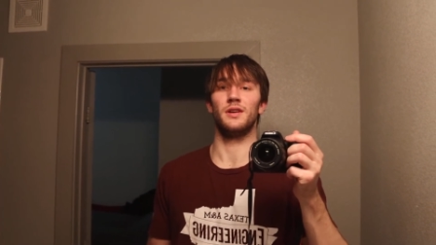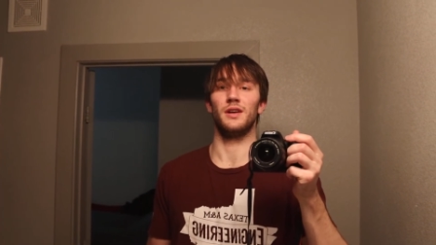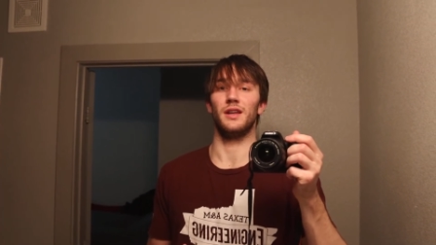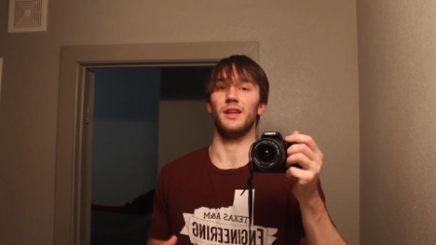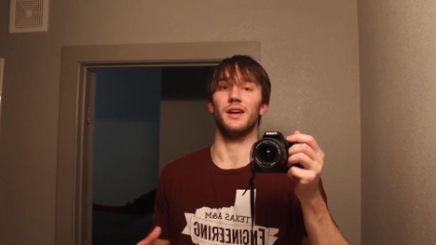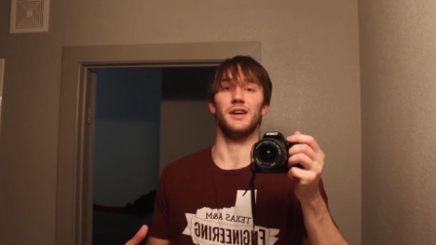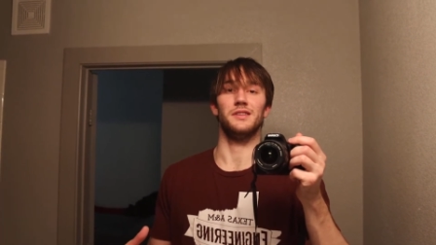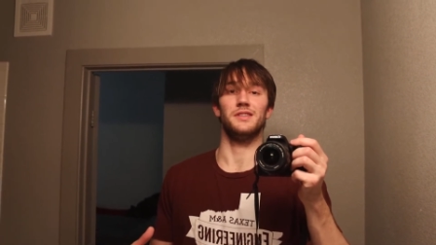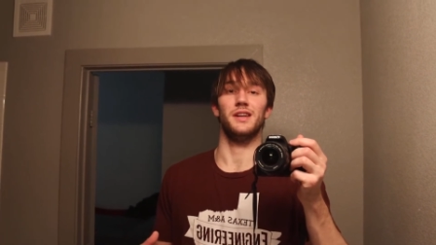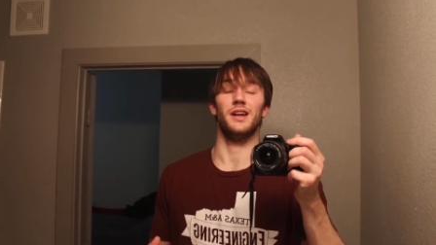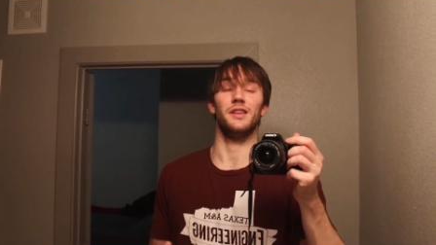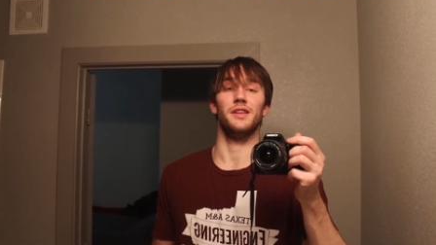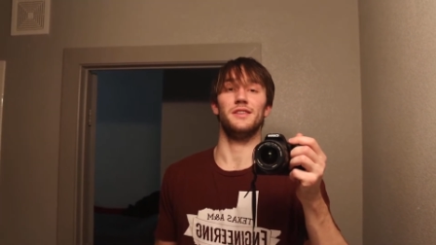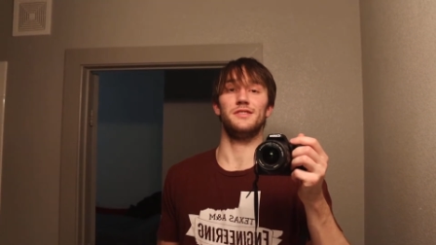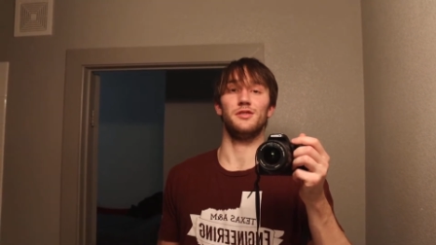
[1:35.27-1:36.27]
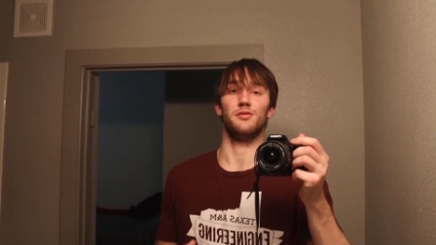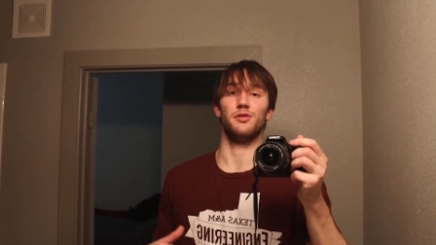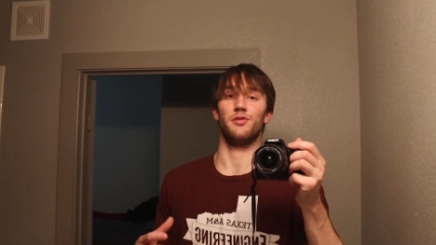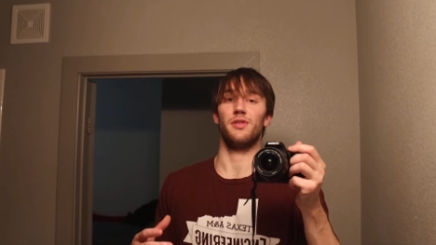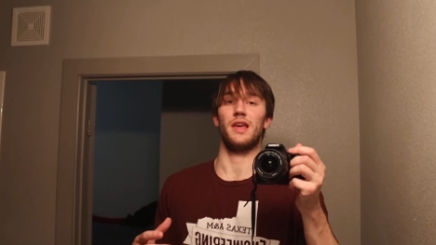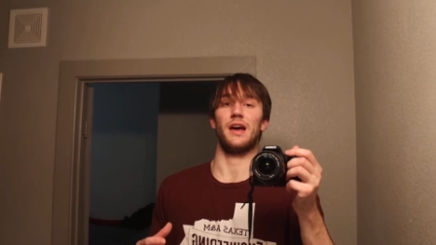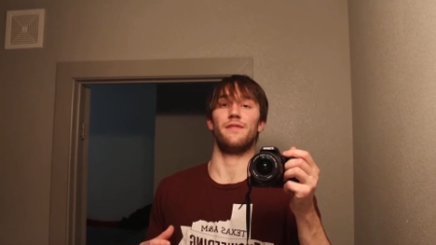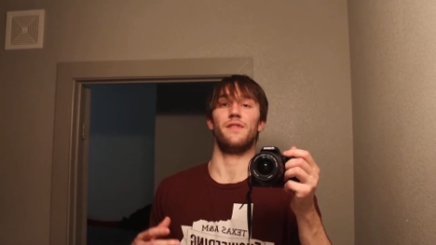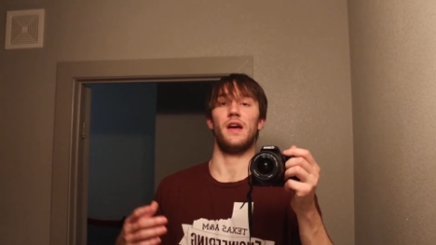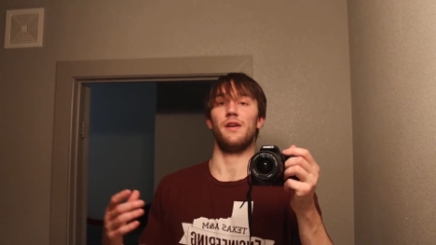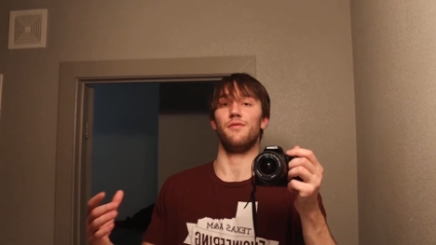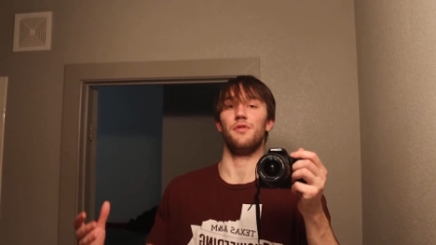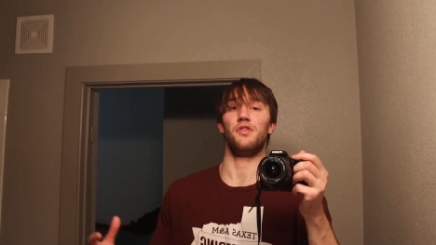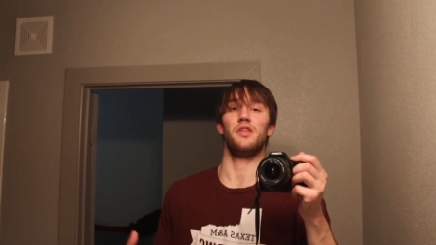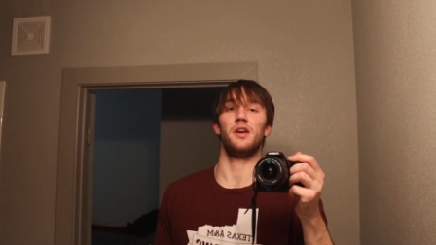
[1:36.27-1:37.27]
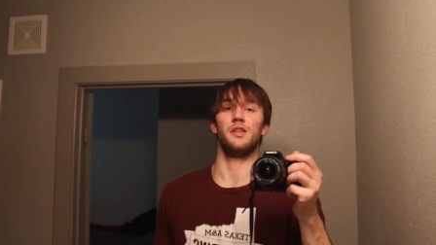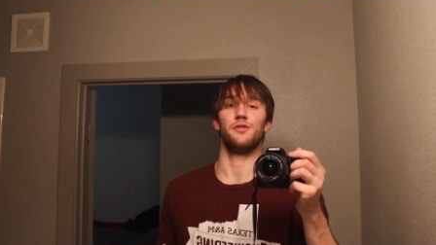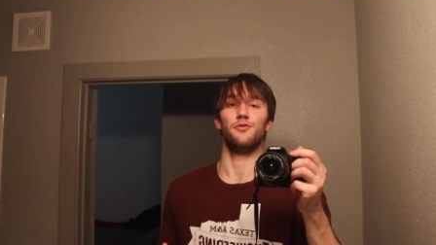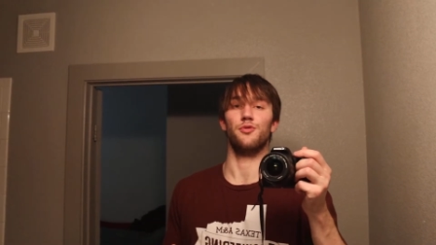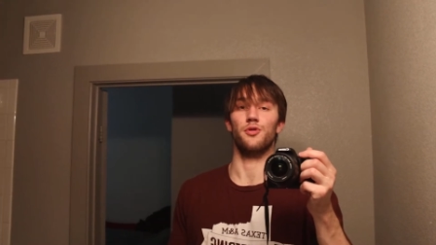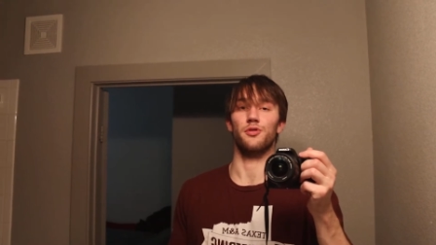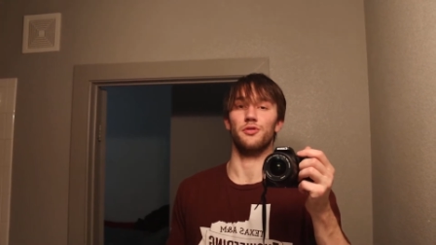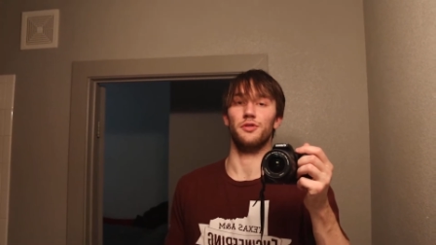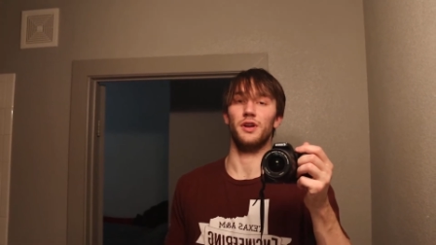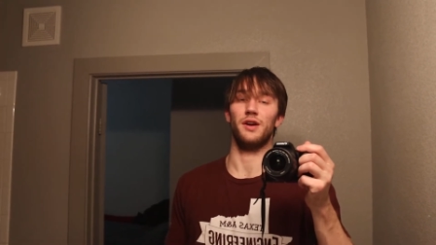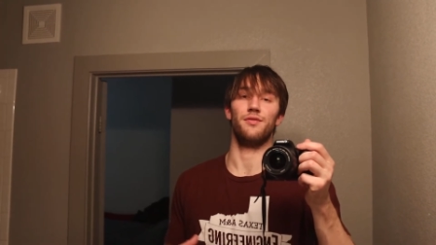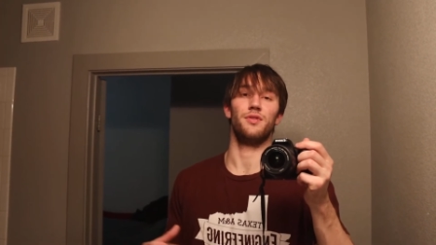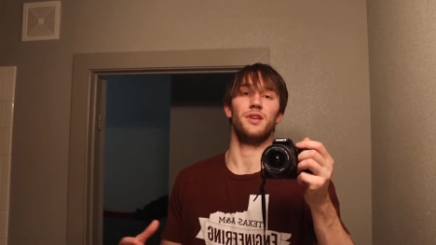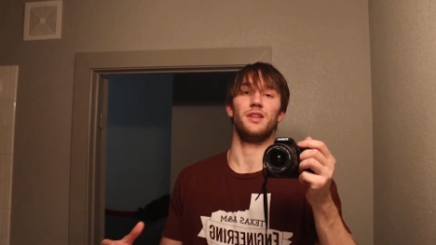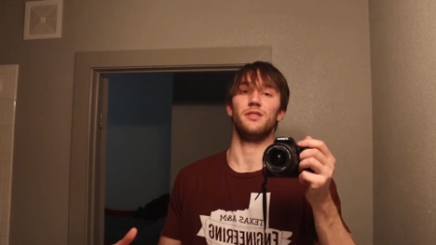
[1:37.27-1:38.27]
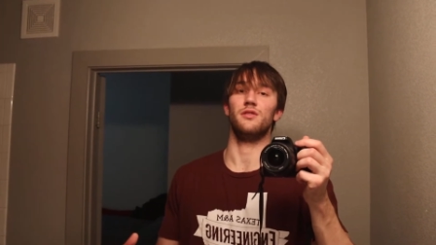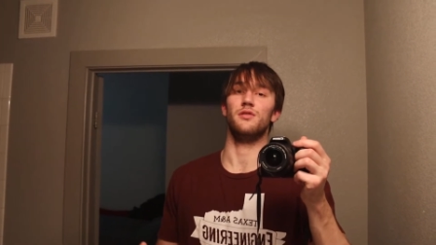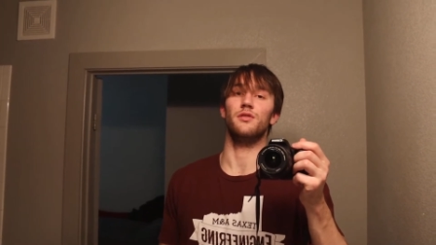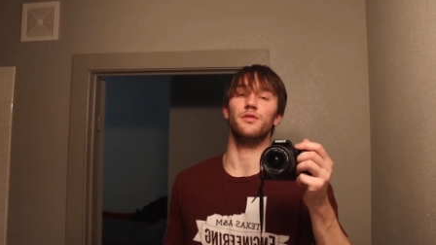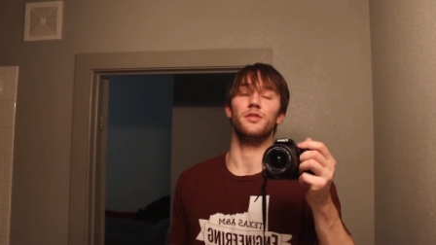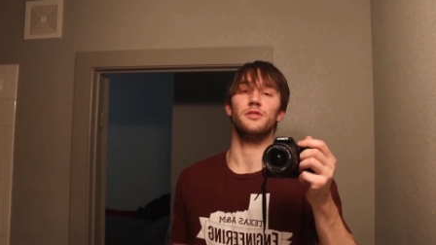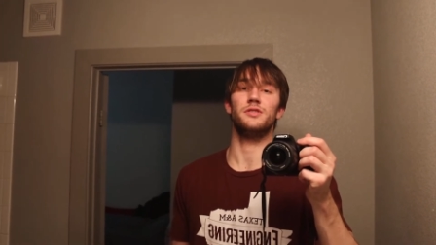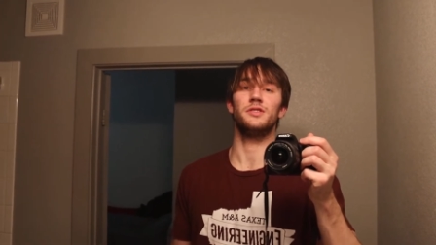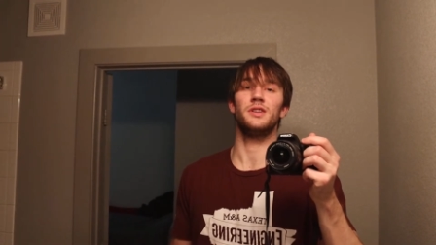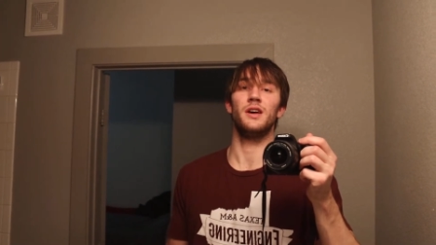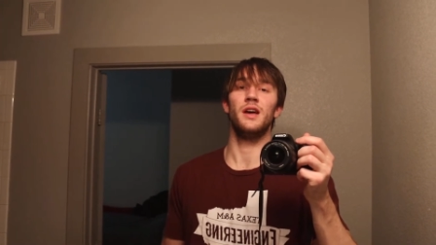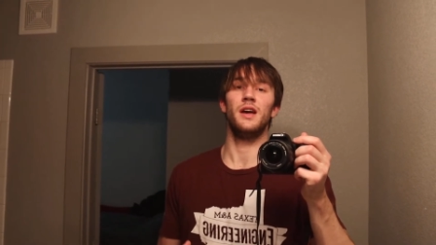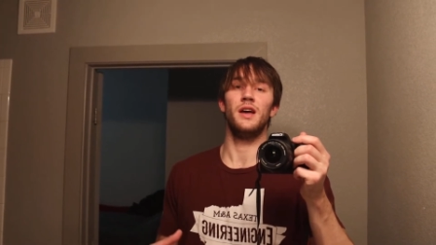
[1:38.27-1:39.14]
And like I said, unless you literally have everything in the world, everything in the universe,